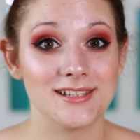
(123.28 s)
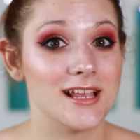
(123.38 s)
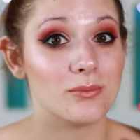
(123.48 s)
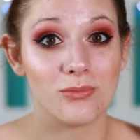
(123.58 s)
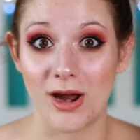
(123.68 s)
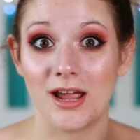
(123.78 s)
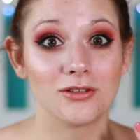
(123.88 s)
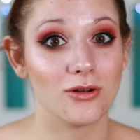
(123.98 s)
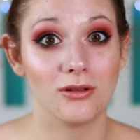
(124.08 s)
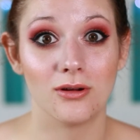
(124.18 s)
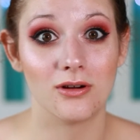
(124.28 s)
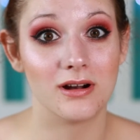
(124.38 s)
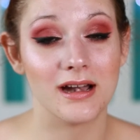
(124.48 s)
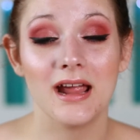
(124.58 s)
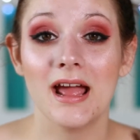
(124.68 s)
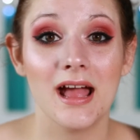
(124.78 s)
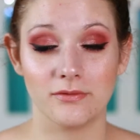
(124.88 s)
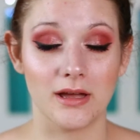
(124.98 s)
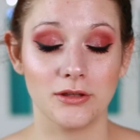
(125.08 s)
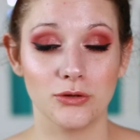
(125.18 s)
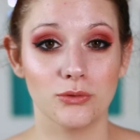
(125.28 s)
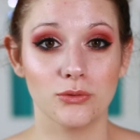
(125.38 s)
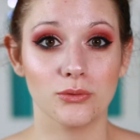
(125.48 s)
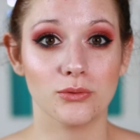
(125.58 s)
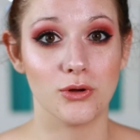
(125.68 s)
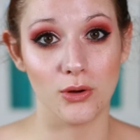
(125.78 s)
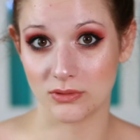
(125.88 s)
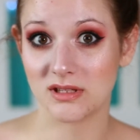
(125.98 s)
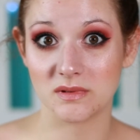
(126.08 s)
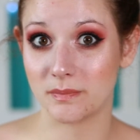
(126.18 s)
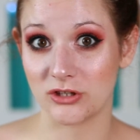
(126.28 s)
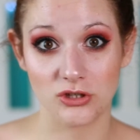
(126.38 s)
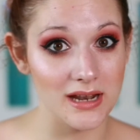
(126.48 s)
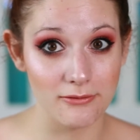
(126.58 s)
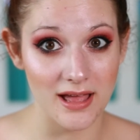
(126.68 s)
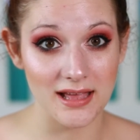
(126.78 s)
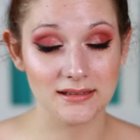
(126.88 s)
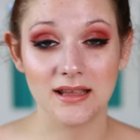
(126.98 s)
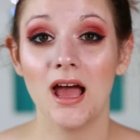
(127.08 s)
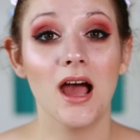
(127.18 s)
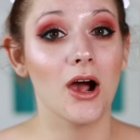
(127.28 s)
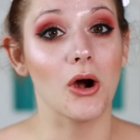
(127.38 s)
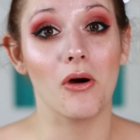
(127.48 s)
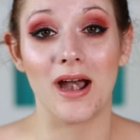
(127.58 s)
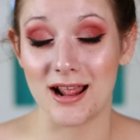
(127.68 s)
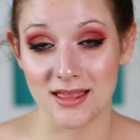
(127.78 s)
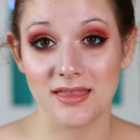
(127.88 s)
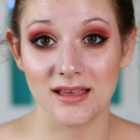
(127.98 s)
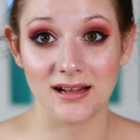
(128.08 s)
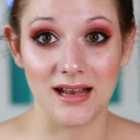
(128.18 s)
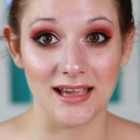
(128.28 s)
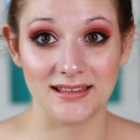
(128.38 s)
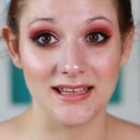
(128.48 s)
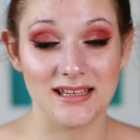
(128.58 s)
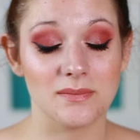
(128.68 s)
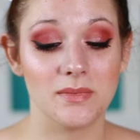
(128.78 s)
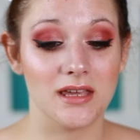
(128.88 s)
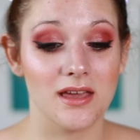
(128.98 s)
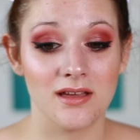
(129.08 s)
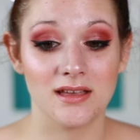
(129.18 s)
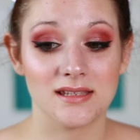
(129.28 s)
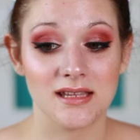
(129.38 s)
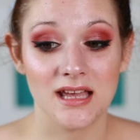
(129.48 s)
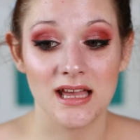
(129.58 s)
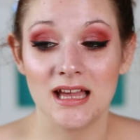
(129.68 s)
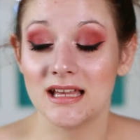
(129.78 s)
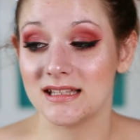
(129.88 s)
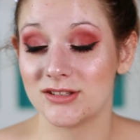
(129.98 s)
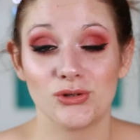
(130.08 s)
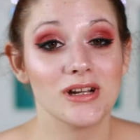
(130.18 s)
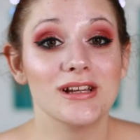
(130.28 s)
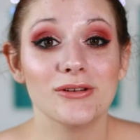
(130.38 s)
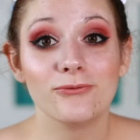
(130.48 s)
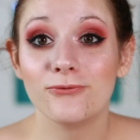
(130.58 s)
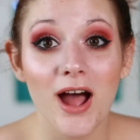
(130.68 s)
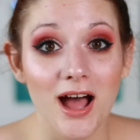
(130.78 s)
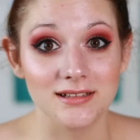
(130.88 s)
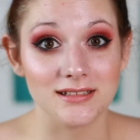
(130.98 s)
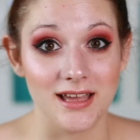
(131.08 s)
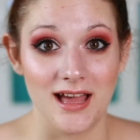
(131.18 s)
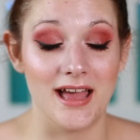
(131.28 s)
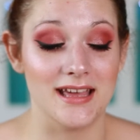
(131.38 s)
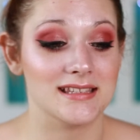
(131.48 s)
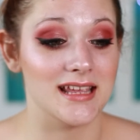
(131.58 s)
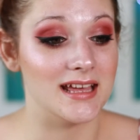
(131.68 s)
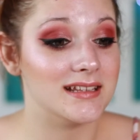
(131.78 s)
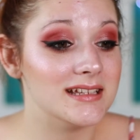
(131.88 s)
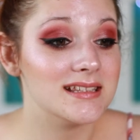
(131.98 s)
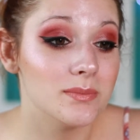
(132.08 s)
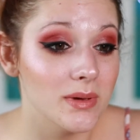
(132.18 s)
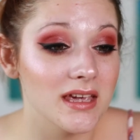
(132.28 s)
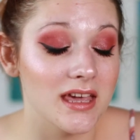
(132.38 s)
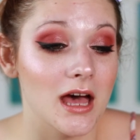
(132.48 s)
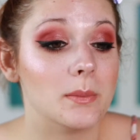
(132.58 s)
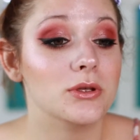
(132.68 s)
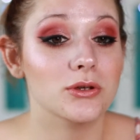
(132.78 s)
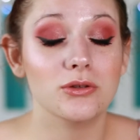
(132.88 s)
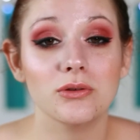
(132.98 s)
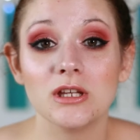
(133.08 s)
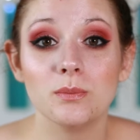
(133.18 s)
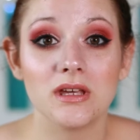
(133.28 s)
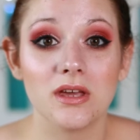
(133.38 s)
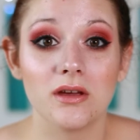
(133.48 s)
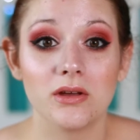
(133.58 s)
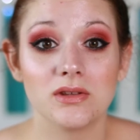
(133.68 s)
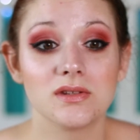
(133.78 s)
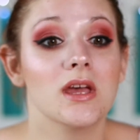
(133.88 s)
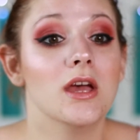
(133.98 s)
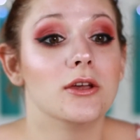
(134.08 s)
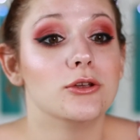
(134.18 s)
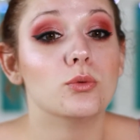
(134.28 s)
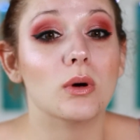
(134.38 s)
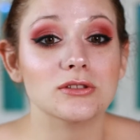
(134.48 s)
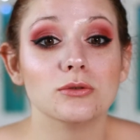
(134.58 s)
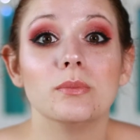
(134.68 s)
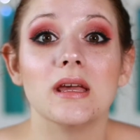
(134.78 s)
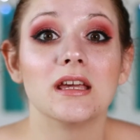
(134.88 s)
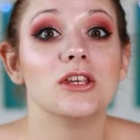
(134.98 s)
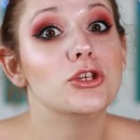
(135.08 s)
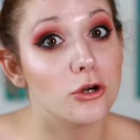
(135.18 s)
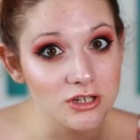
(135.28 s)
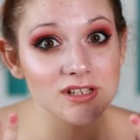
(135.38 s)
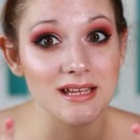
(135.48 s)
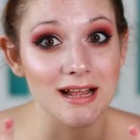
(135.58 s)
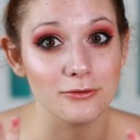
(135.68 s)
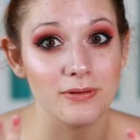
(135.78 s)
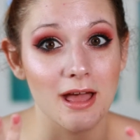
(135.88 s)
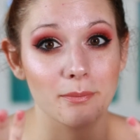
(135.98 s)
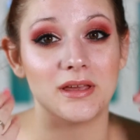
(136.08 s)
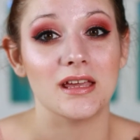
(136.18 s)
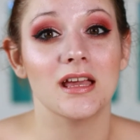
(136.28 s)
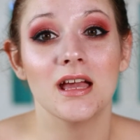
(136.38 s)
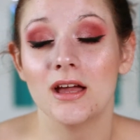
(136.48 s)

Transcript: some bright color when you go some special event or anything like this, because it's really fun, guys, and it's makeup. You do it because you want to make yourself happy,